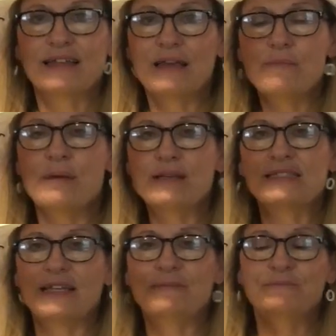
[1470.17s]
It
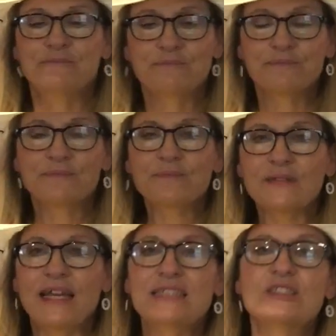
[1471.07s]
mimics it.
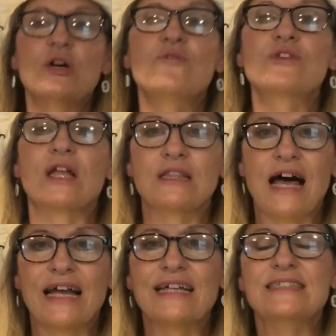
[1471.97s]
And so for the
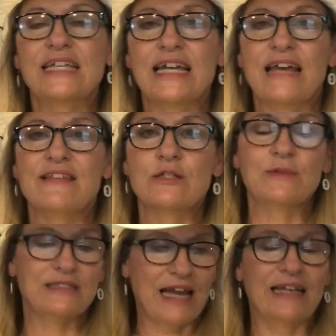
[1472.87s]
lion today, this
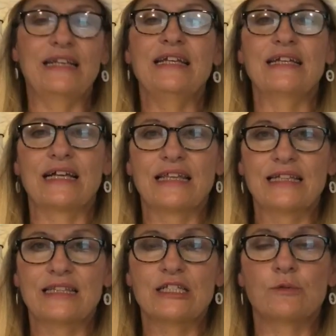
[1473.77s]
one's kind of neat. I
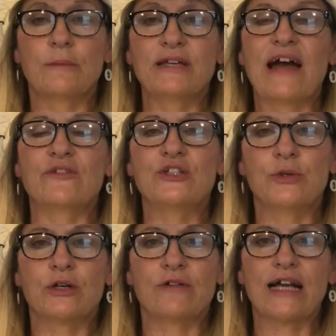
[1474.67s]
like this one, but you have to do
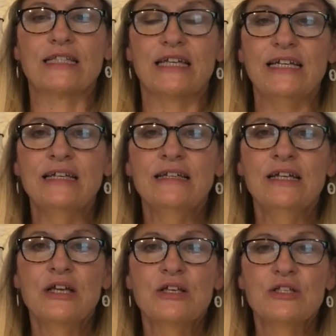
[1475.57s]
it correctly.
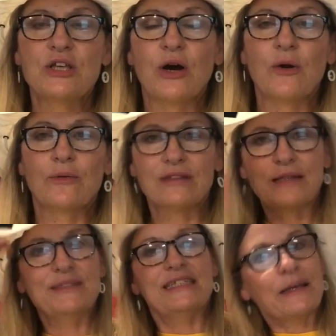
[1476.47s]
So
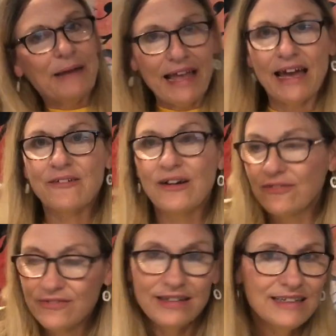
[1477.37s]
let me take my hat off.